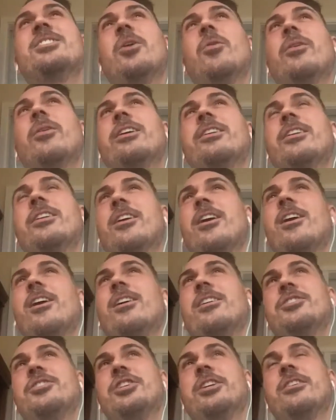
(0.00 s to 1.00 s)
going into
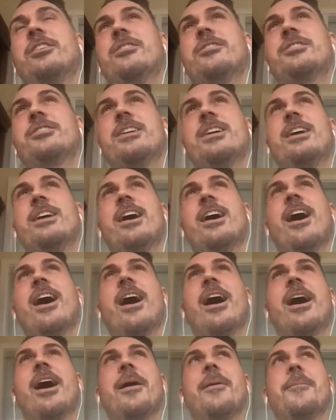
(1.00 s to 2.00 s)
college years
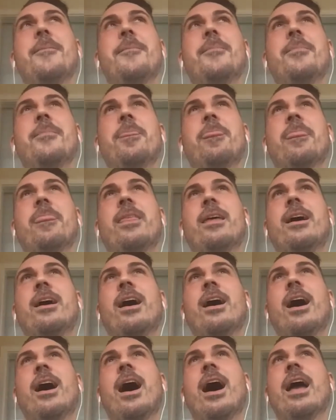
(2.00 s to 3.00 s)
um
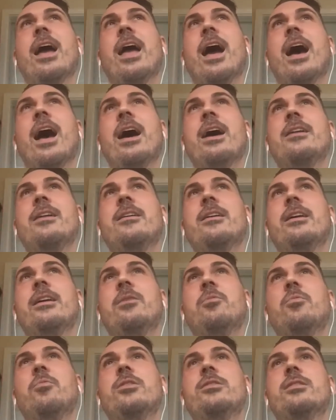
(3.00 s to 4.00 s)
I had it
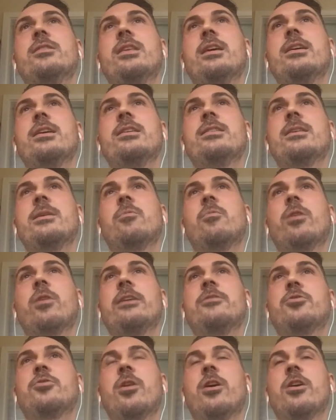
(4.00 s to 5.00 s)
was things that were
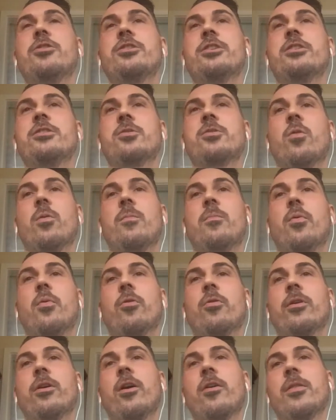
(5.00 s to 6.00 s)
androgynous or
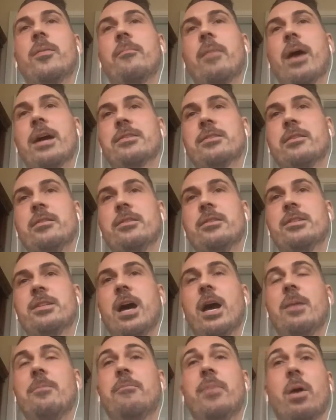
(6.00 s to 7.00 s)
bordering on the masculine
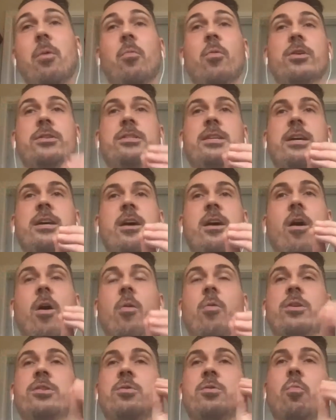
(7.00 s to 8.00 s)
side, but was
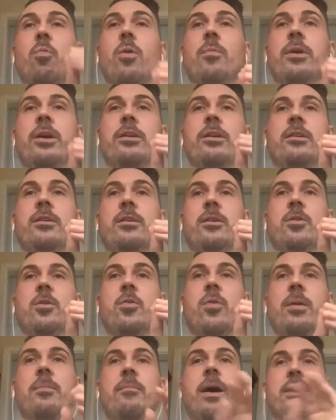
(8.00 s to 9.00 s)
always a woman who
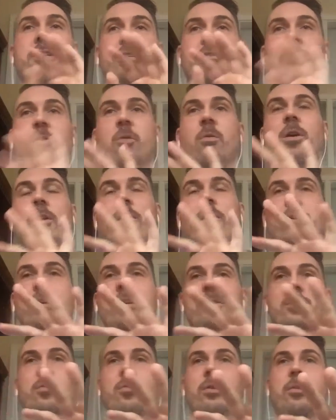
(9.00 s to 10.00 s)
had masculine
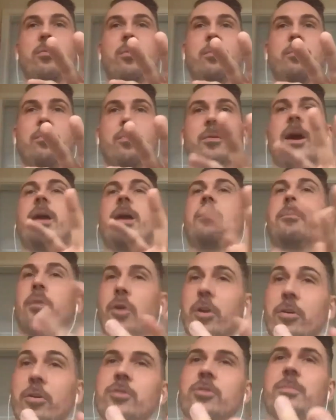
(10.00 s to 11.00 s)
qualities. So it would kind of put
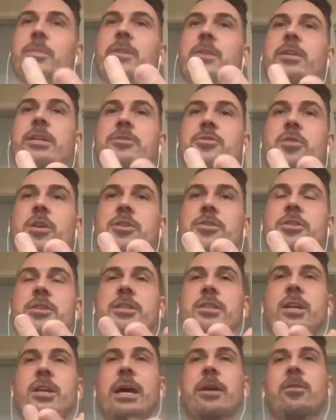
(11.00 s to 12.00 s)
her into a bit of an androgynous
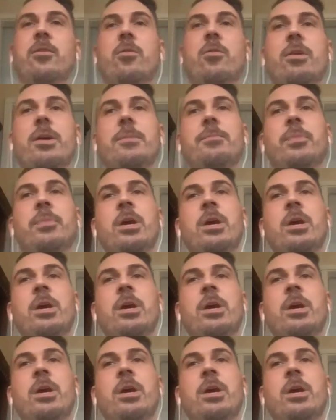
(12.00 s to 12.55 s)
category.